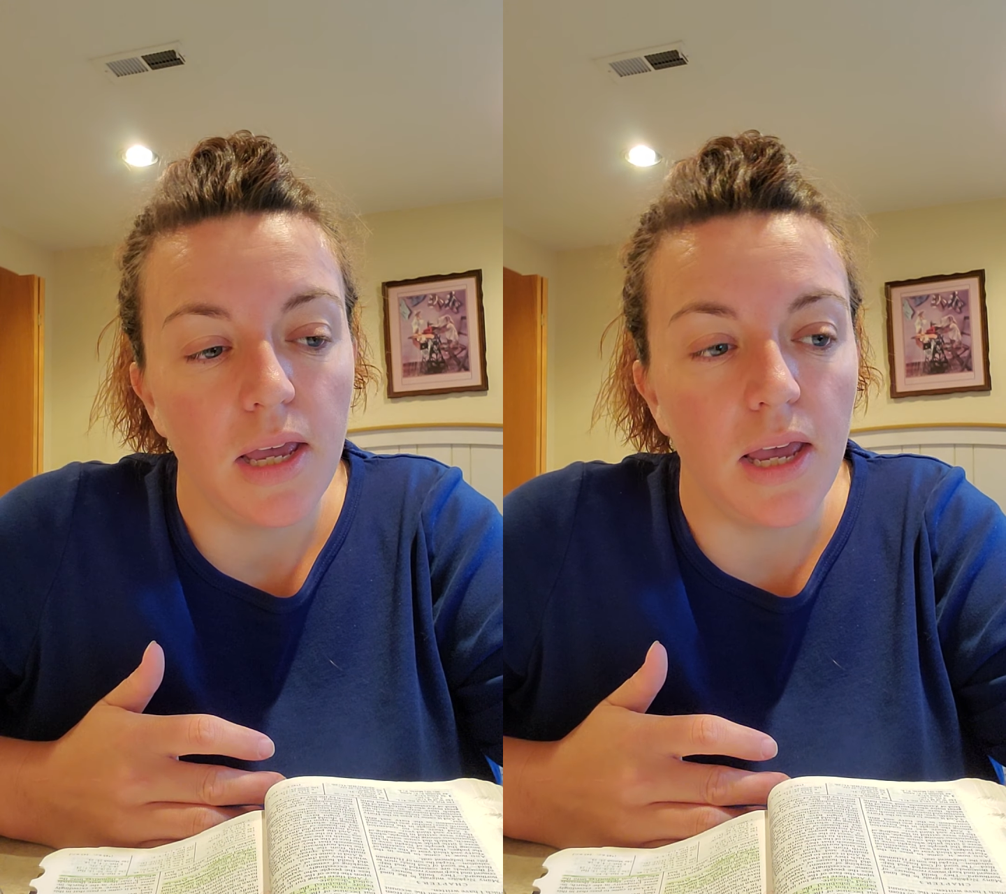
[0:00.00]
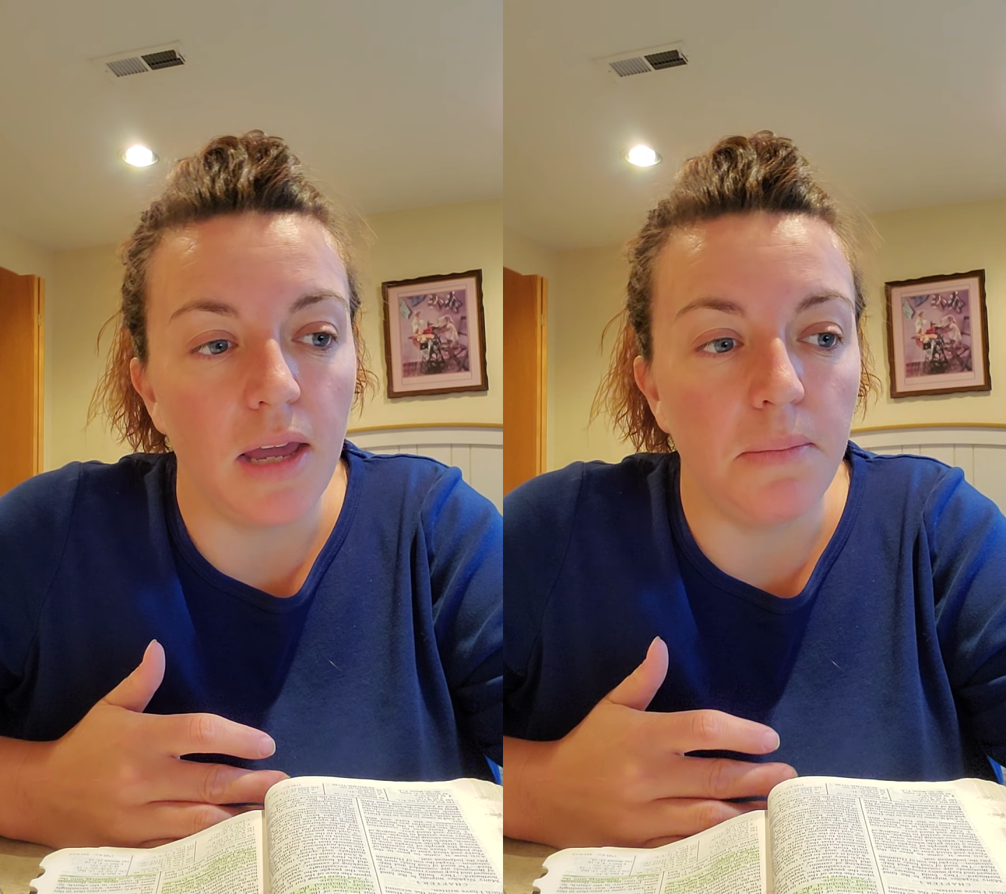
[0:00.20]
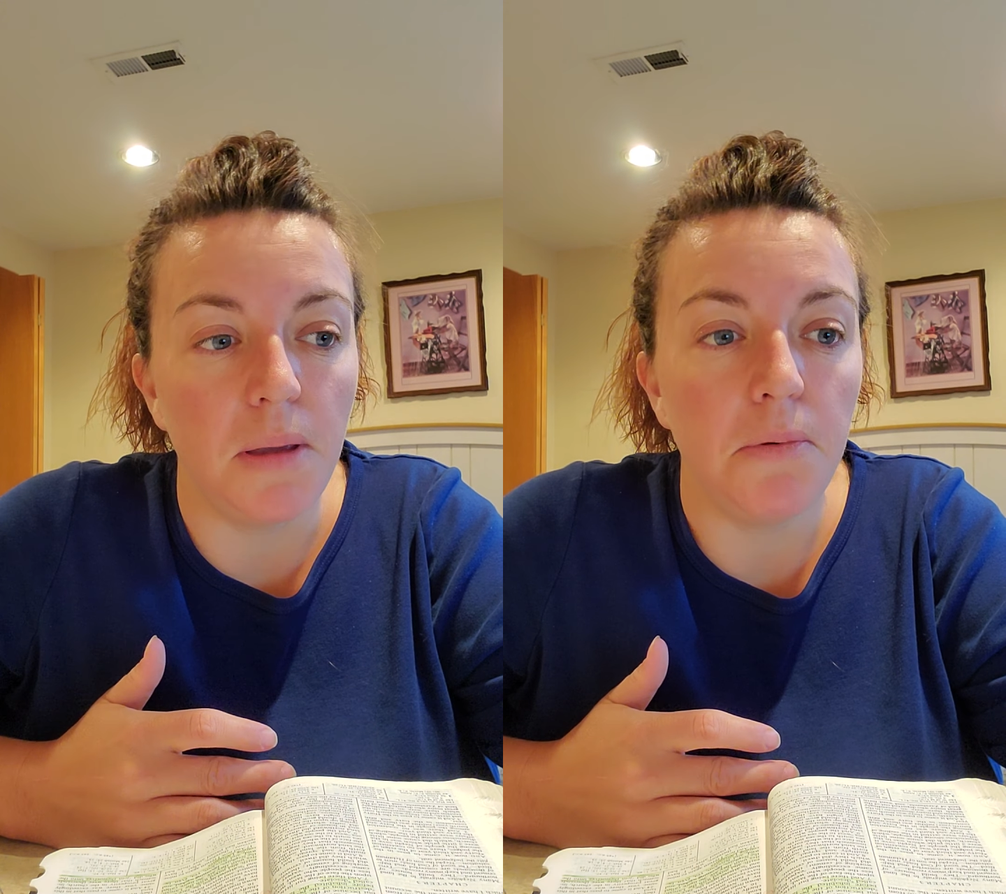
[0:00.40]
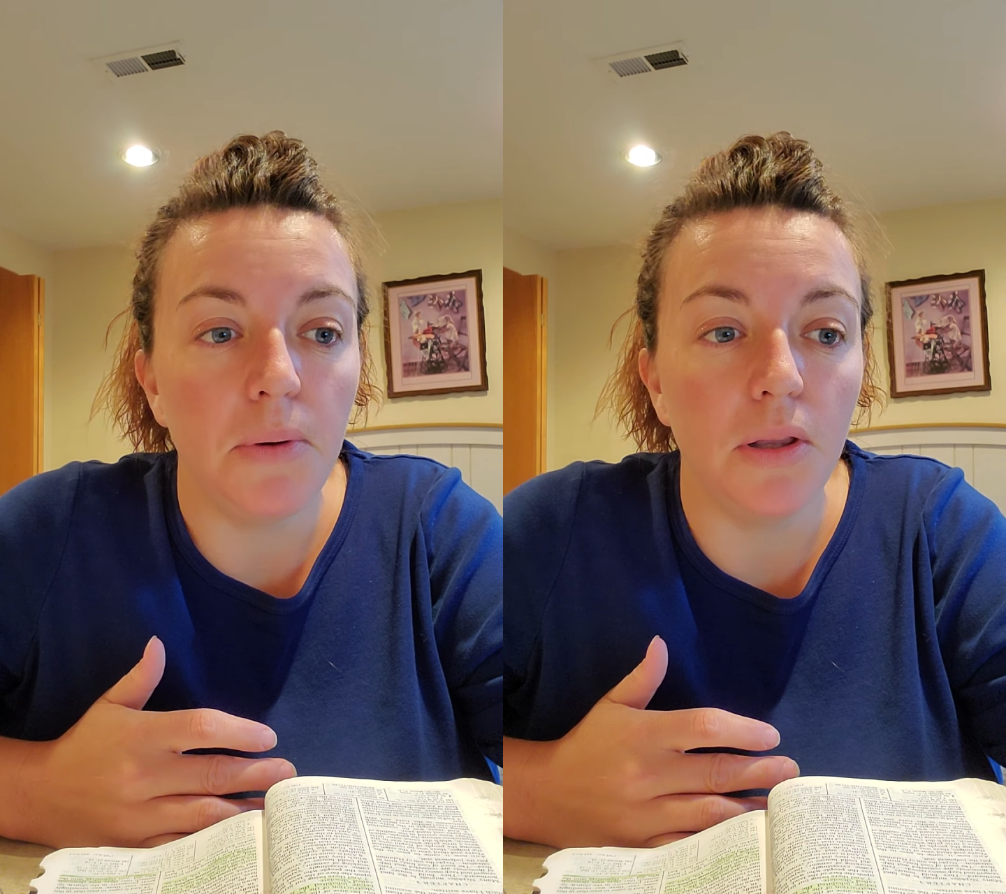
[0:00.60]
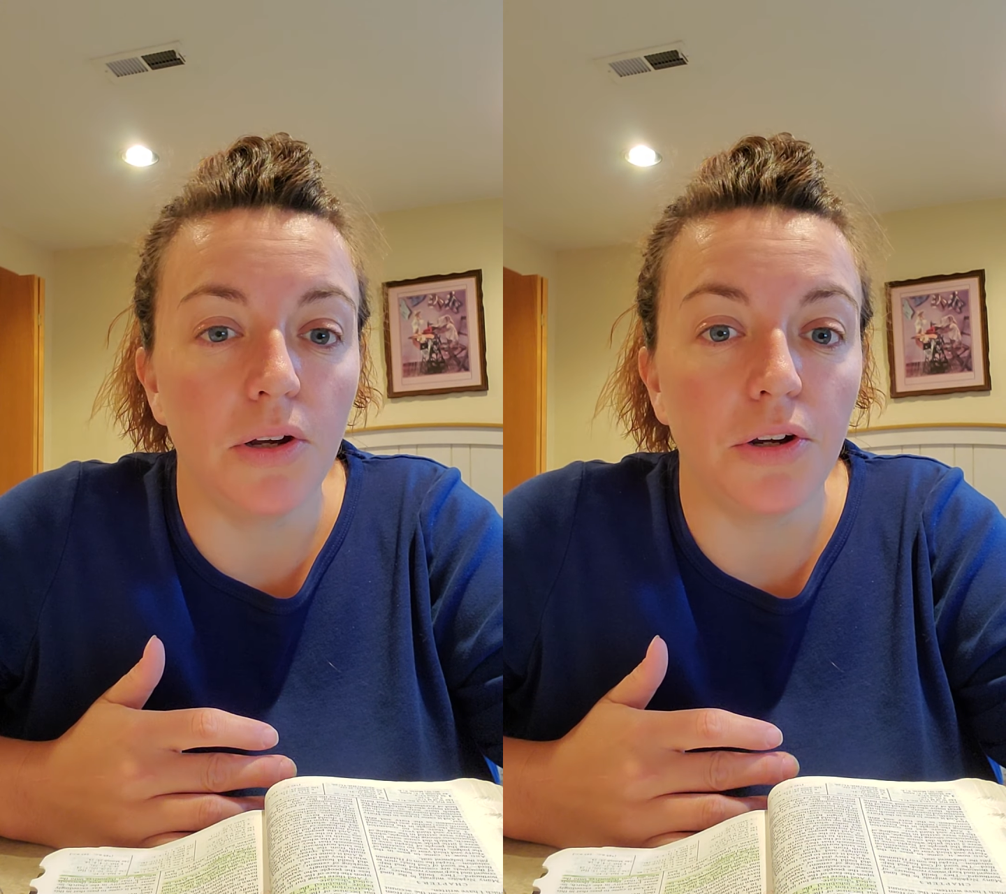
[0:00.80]
And maybe
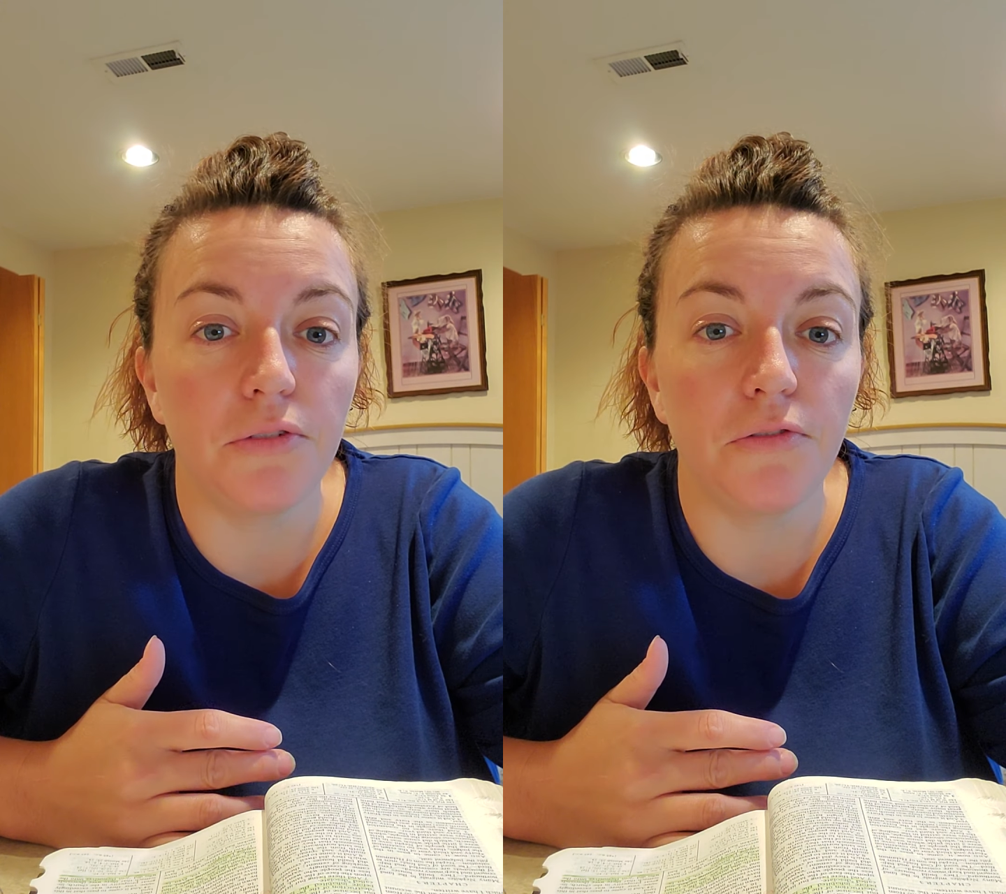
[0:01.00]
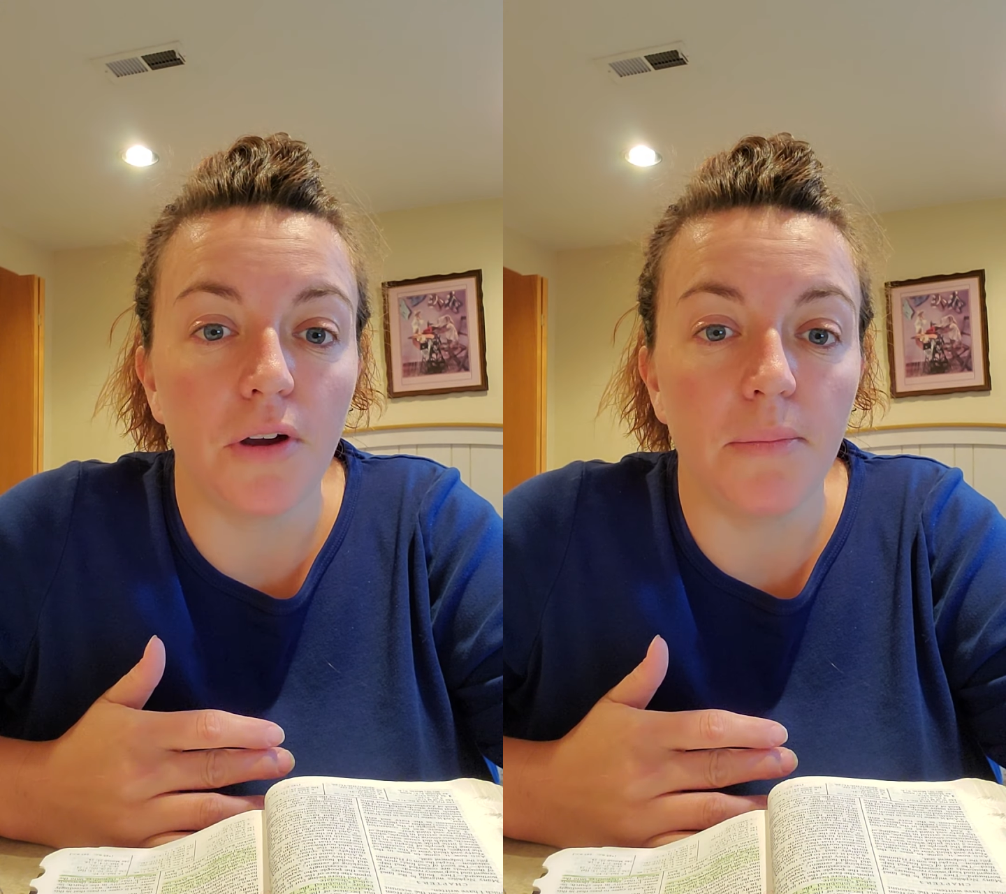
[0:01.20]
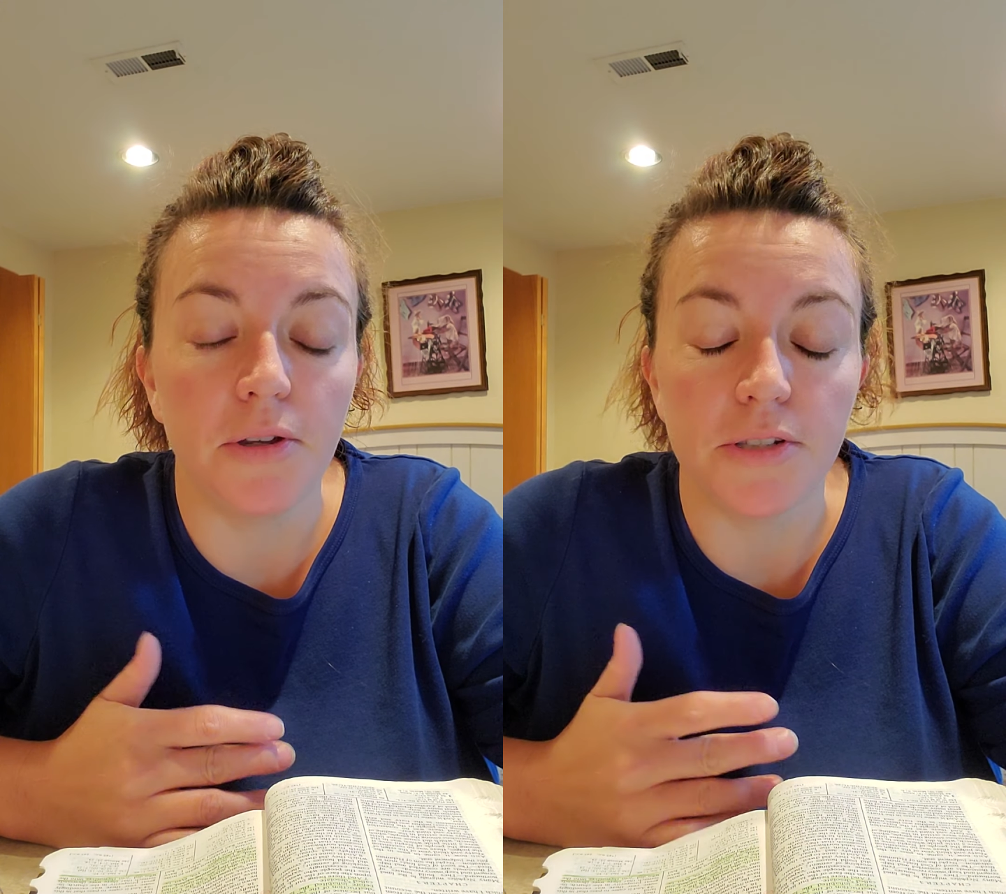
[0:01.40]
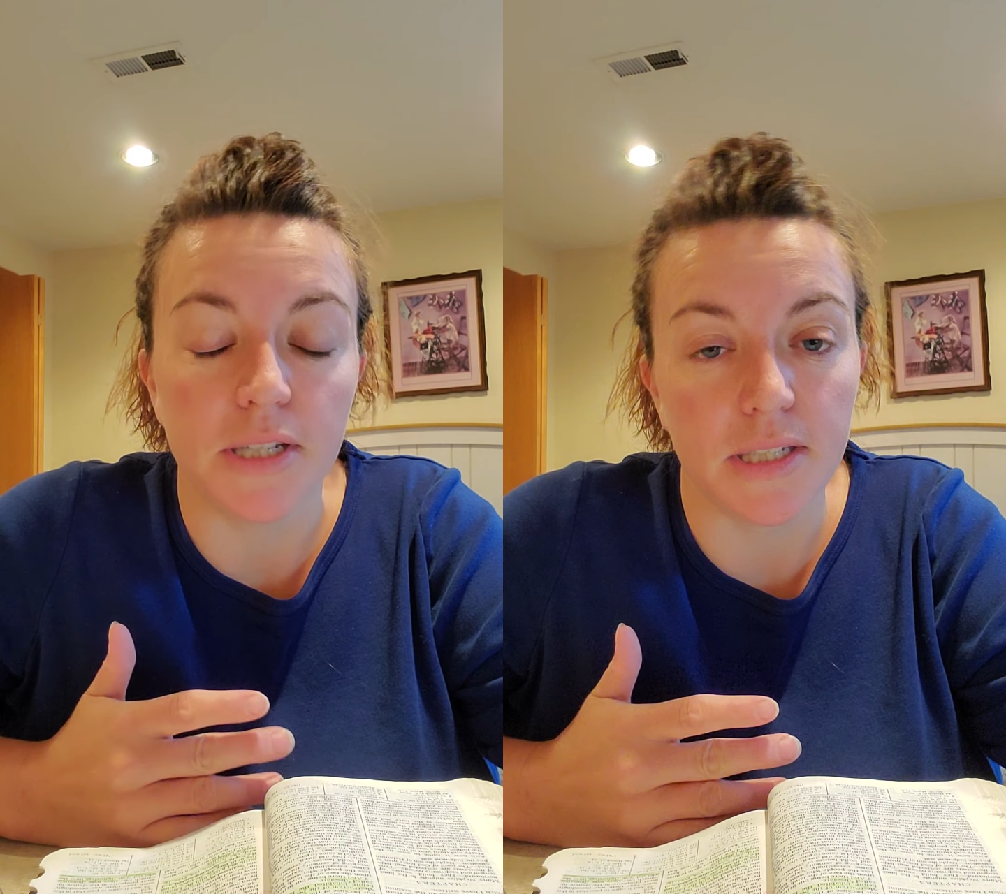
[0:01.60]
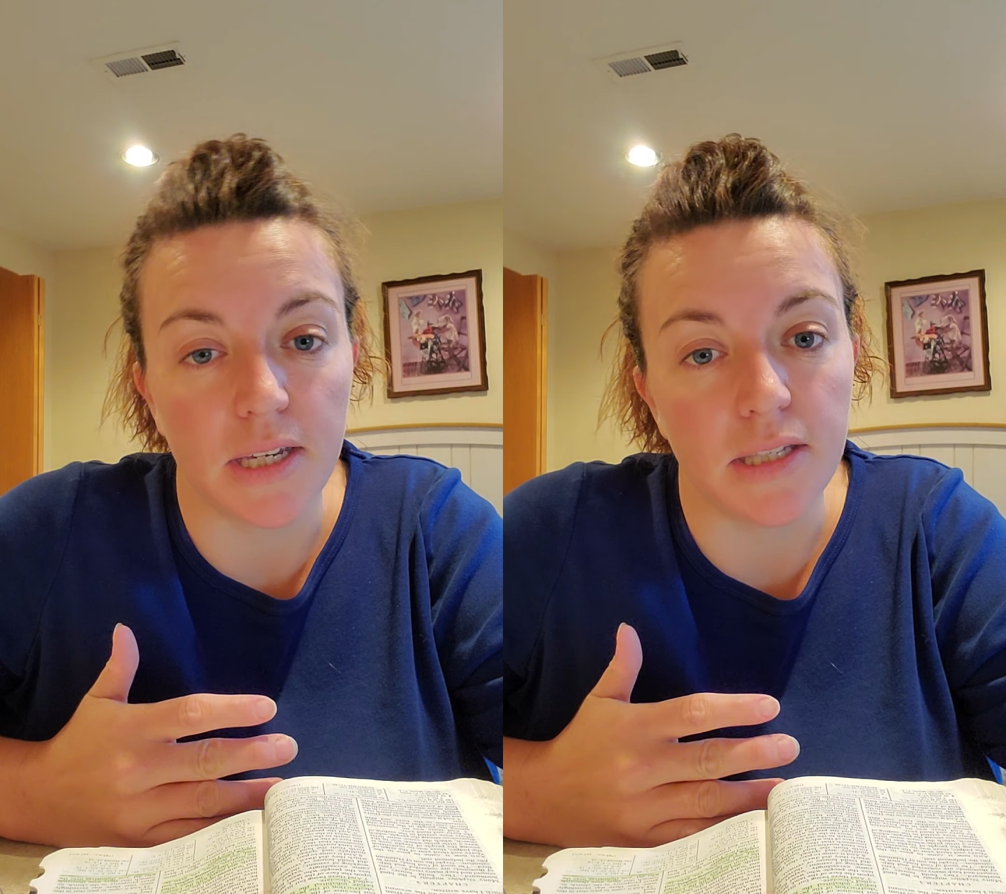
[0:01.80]
we learn from their
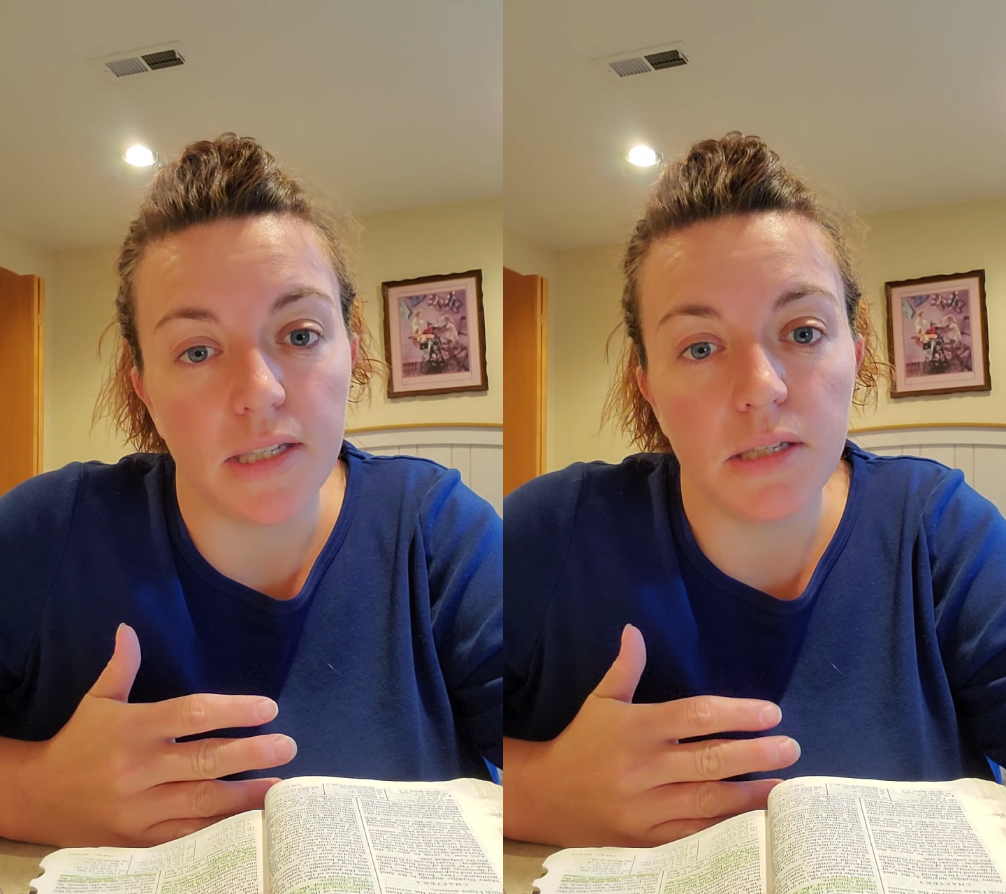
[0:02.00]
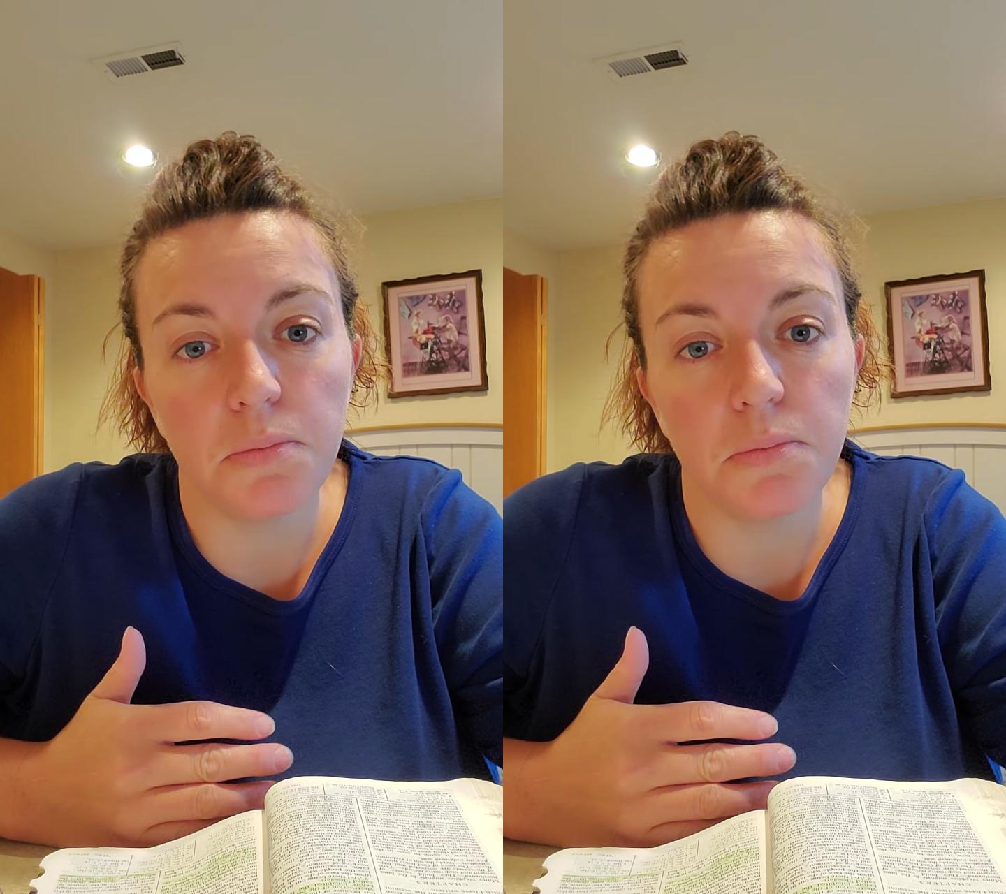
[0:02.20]
successes,